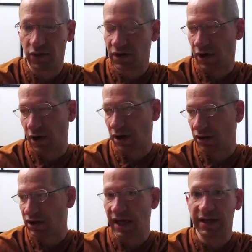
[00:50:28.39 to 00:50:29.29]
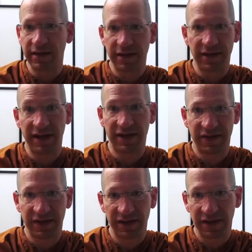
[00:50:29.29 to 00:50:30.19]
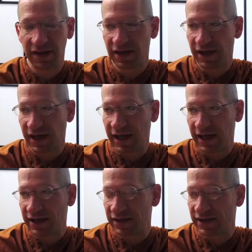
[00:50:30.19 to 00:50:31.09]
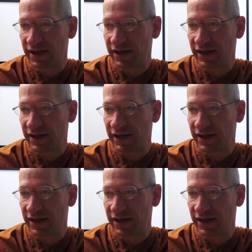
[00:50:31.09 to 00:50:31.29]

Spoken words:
or are like this, and